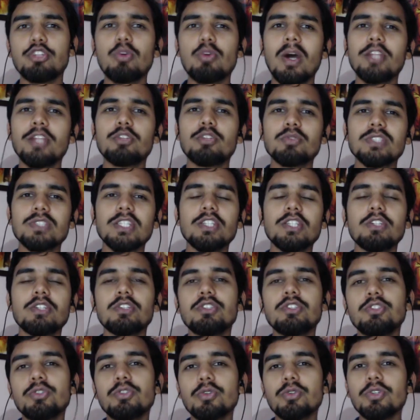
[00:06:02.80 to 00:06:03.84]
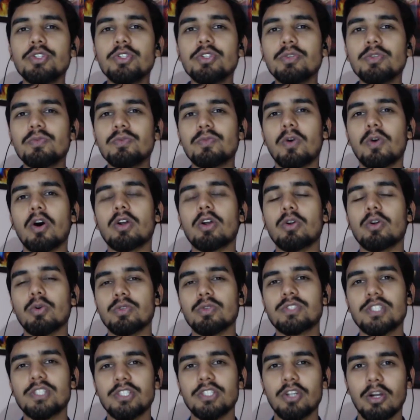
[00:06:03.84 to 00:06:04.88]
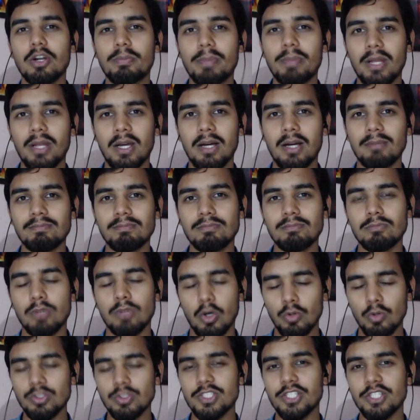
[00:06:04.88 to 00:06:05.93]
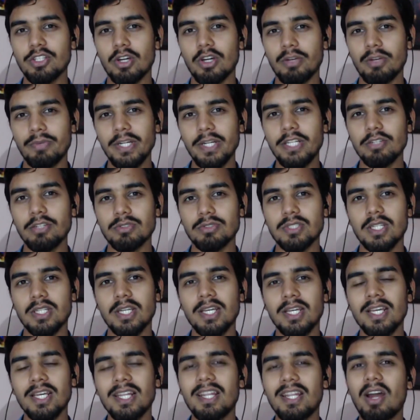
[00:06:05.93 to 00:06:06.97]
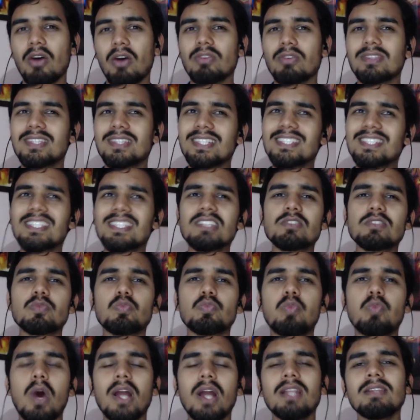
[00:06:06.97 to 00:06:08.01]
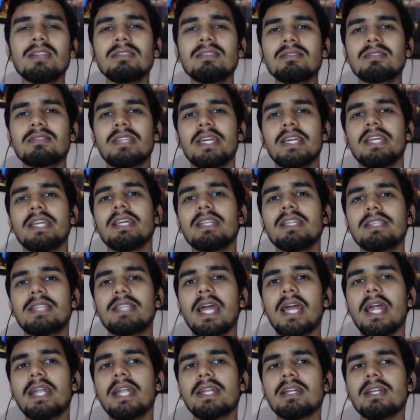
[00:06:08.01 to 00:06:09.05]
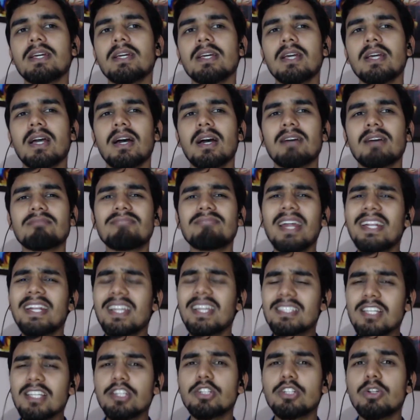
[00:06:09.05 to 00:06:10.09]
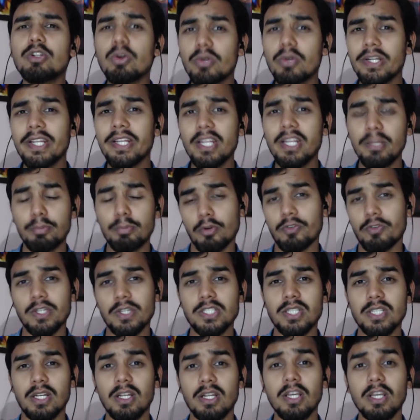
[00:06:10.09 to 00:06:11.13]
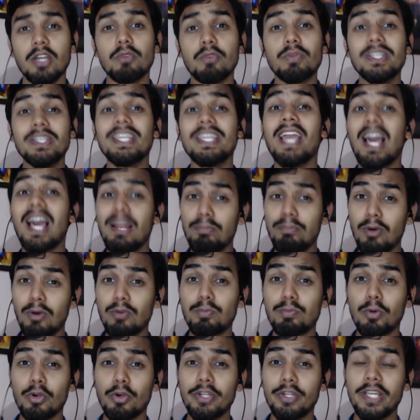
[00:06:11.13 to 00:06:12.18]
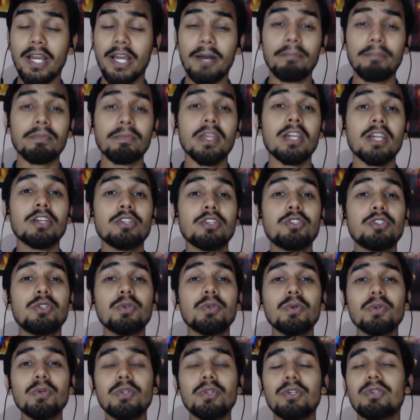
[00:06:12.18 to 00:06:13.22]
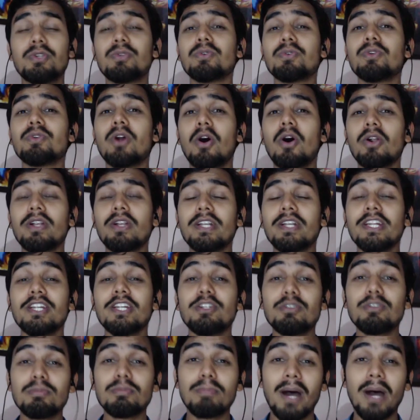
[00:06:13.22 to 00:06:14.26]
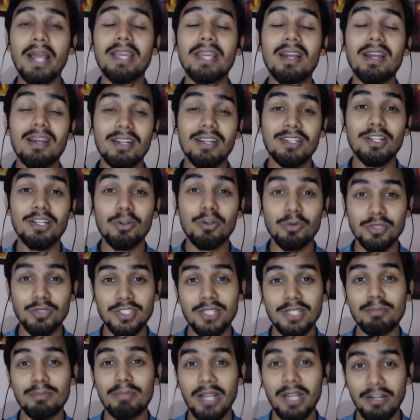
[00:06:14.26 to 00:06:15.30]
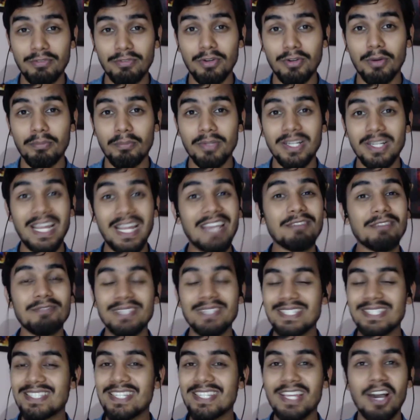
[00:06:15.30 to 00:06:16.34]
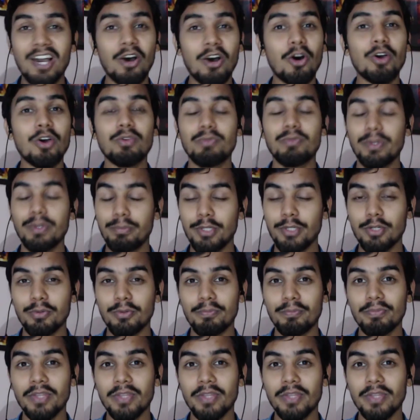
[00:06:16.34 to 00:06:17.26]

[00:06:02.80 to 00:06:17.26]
you are using YouTube for hosting your videos. Now, this is one thing that doesn't look really professional. With the help of Podia, you do not need to buy another hosting platform like Vistia or Vimeo.